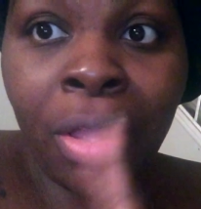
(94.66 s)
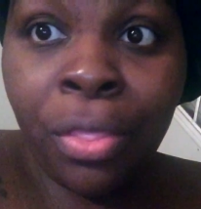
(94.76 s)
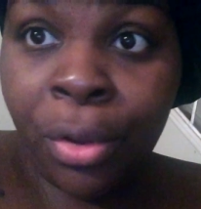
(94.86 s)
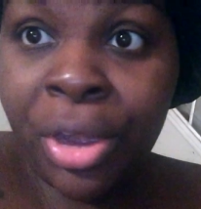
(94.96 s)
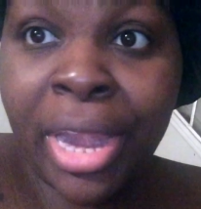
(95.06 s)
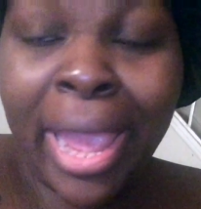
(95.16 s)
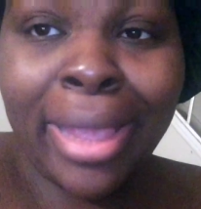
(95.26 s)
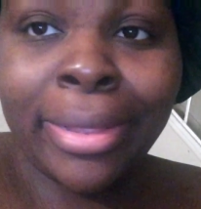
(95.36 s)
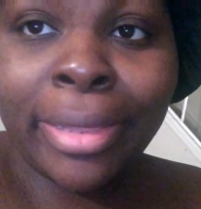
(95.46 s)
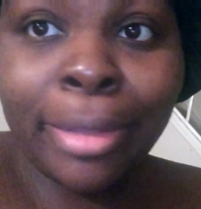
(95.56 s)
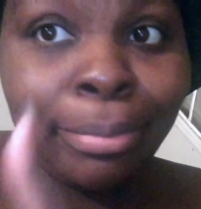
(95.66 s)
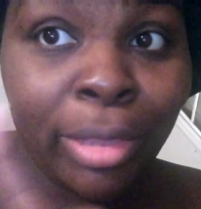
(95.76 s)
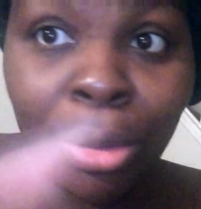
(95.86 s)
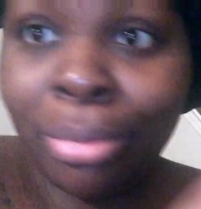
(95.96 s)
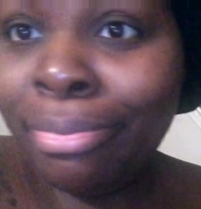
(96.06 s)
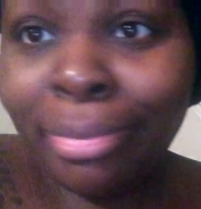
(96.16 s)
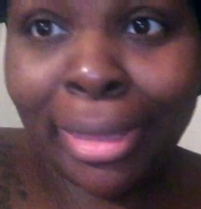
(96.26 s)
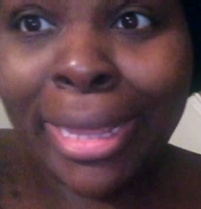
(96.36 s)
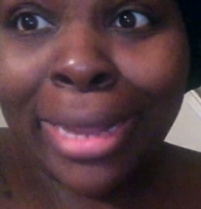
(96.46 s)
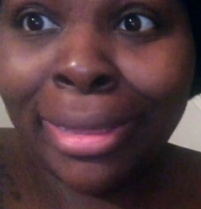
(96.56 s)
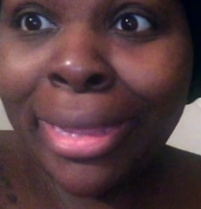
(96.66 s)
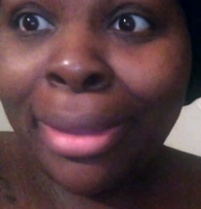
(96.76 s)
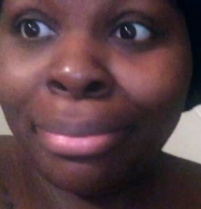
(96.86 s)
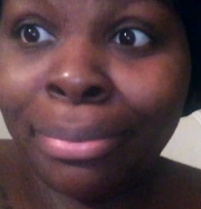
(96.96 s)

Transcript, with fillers: 30 days. So let's see.